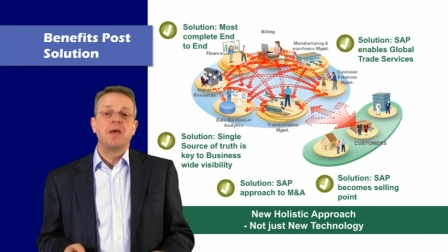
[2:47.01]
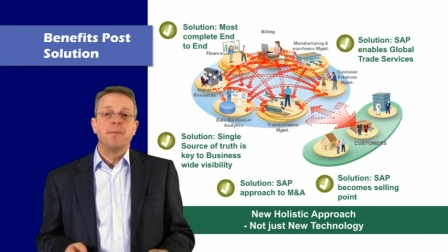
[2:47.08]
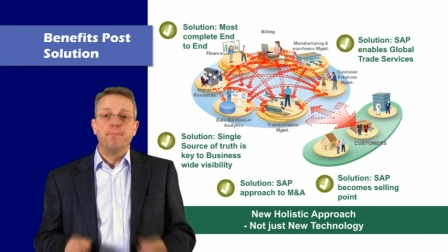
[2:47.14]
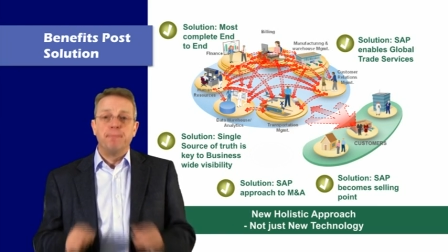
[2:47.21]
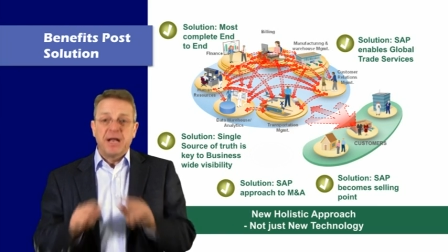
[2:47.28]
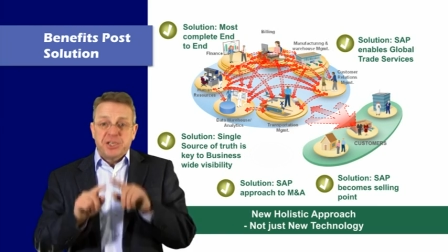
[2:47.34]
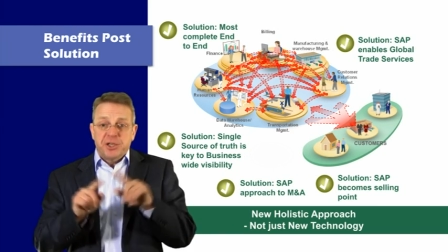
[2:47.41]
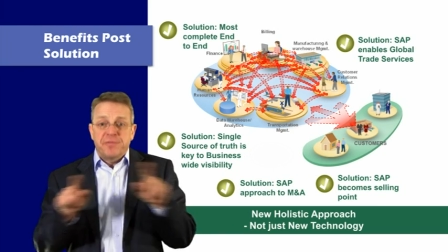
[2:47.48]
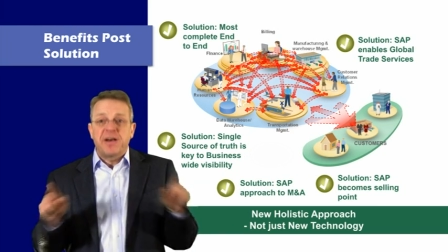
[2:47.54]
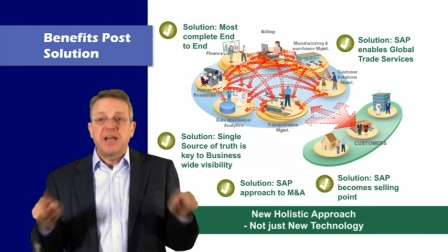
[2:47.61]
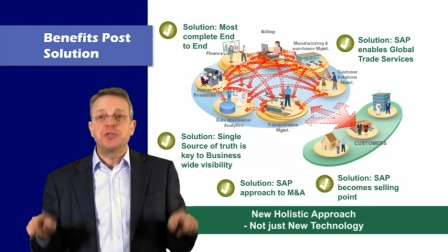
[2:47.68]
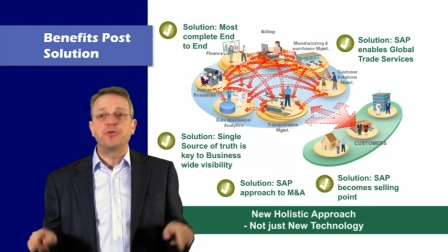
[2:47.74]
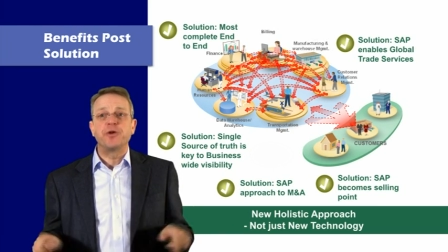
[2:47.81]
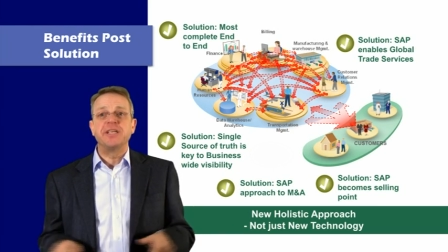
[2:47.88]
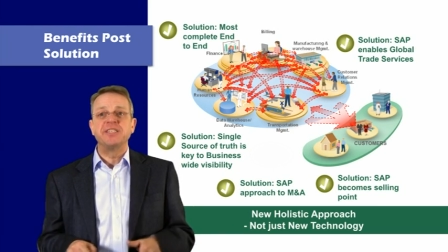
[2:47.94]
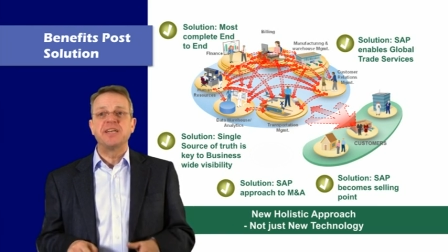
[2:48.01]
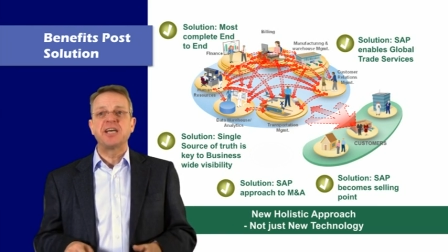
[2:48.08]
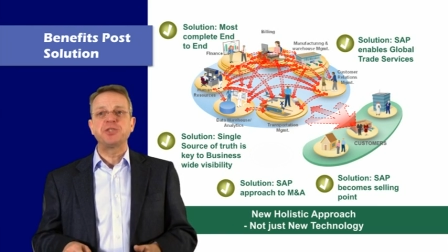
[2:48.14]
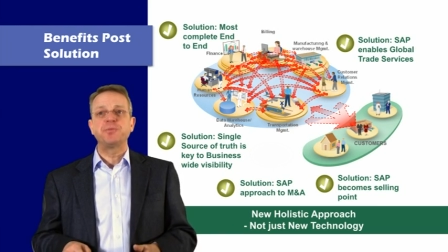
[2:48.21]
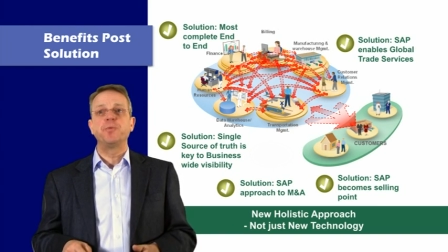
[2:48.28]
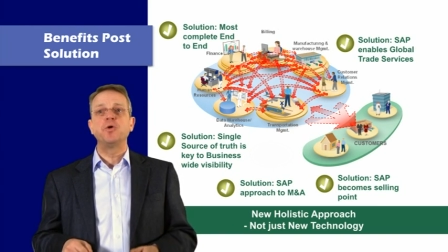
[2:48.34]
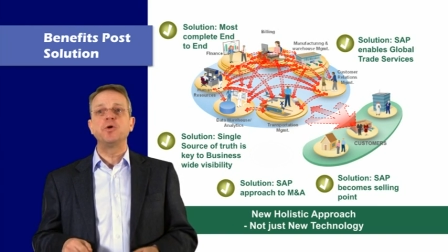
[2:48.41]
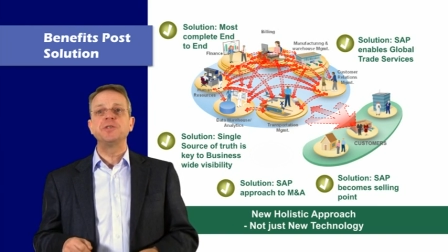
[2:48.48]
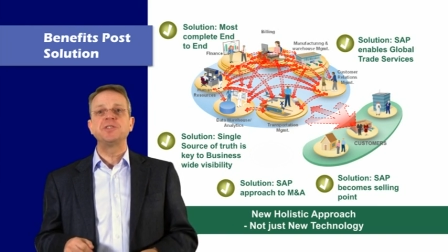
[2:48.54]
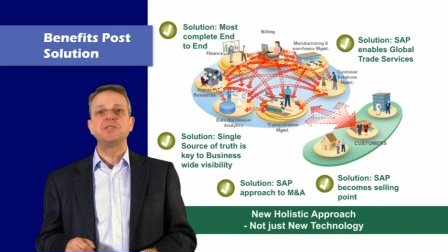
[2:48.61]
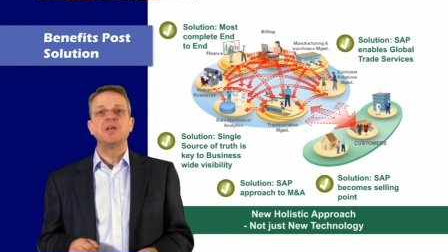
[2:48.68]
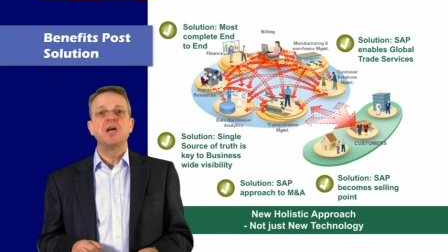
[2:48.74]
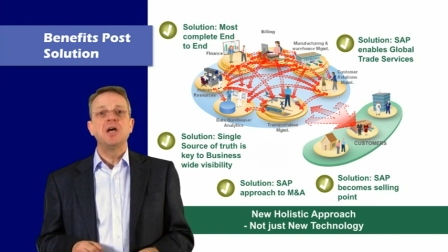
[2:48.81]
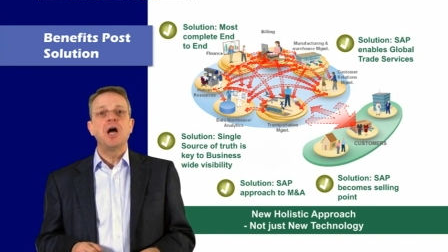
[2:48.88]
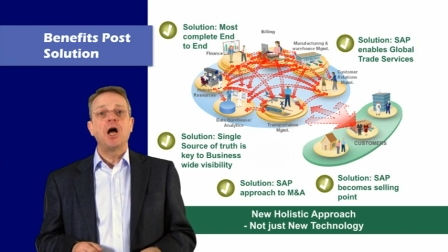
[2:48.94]
manufacturing dashboards,
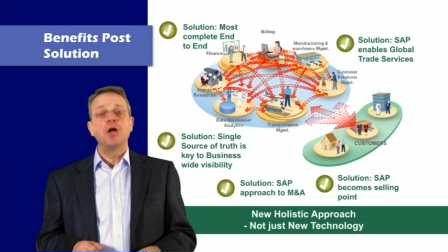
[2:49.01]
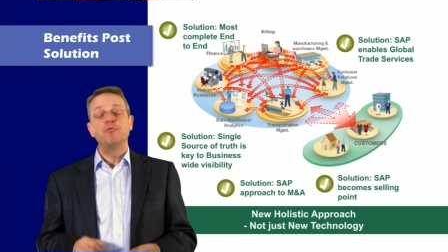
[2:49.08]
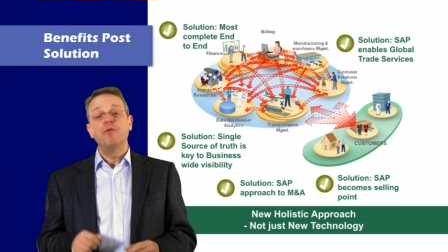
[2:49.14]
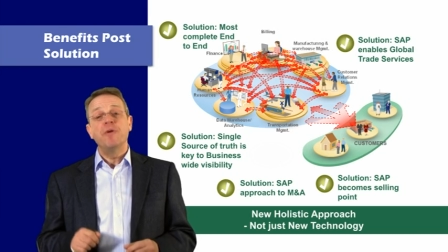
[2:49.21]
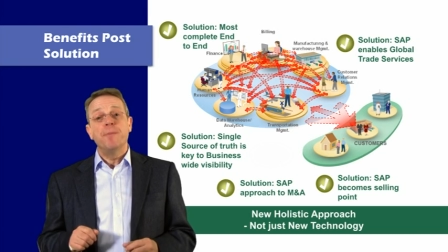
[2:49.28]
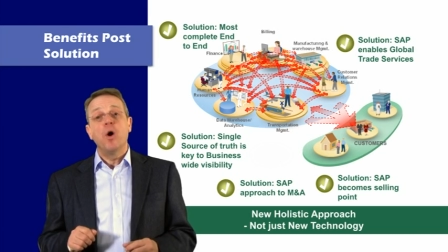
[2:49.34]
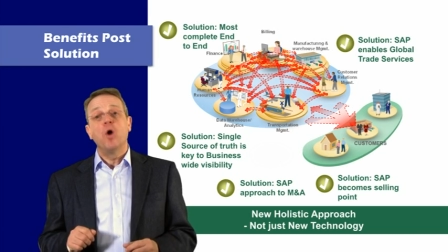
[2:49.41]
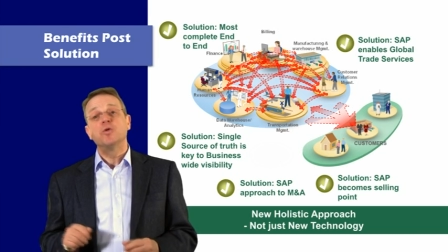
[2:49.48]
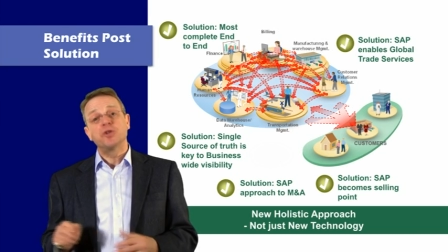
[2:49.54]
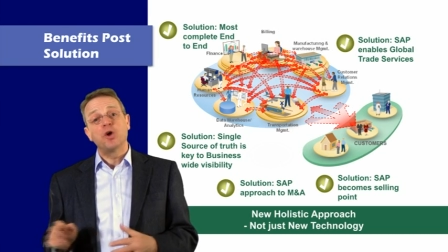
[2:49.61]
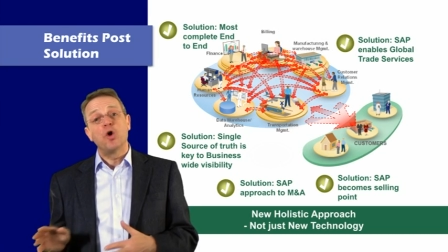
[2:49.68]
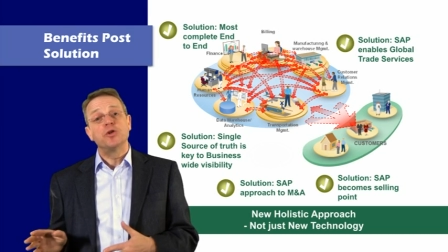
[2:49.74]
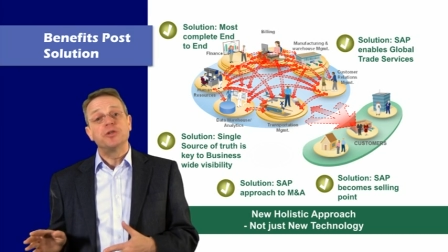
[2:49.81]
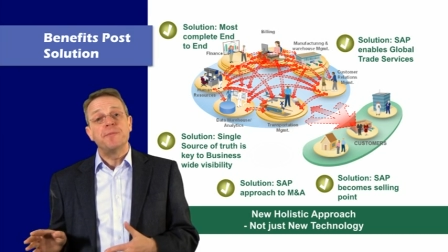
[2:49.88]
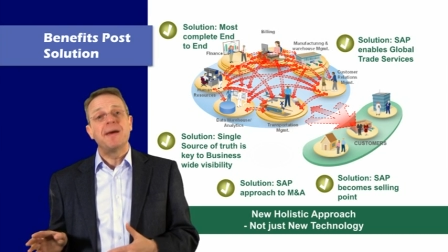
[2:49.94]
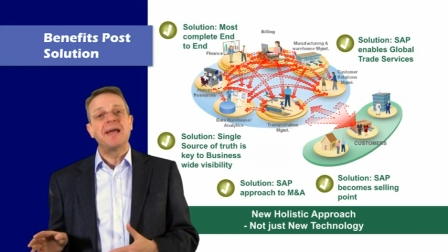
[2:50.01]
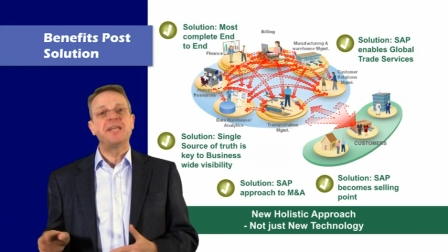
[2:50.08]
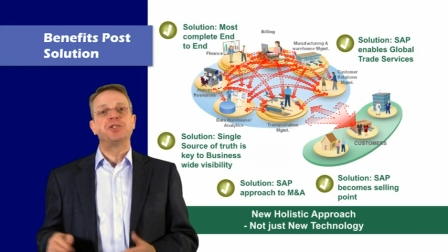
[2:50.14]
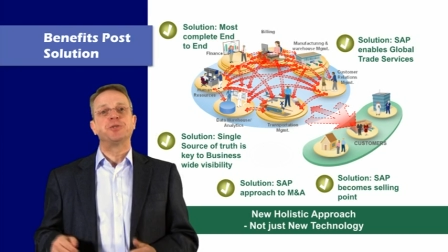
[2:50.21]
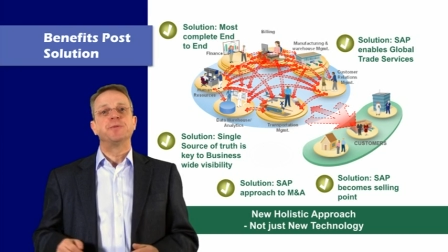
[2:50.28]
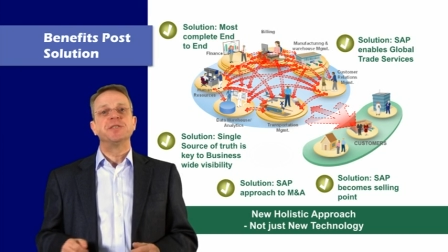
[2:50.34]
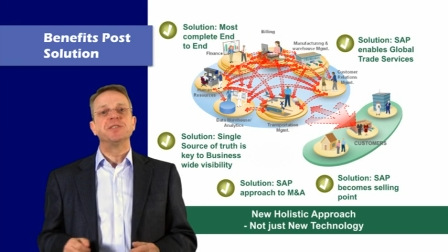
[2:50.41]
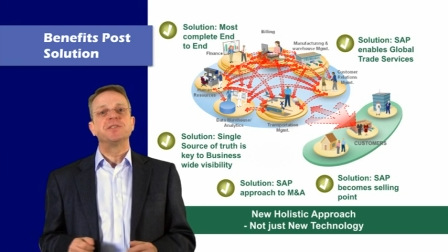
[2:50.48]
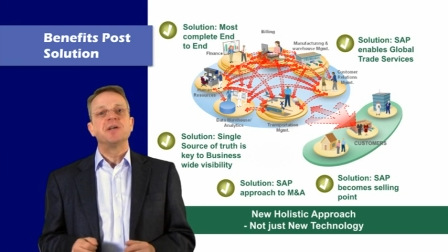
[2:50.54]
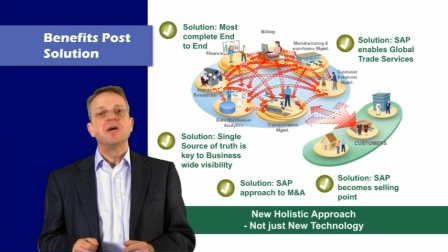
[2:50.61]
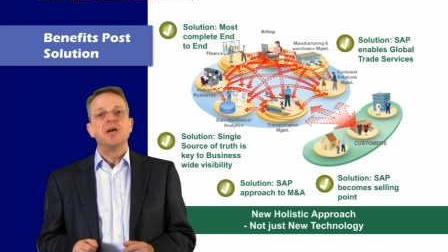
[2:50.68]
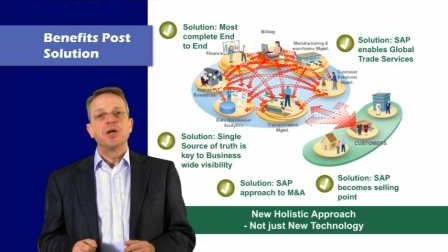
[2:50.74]
and remote order management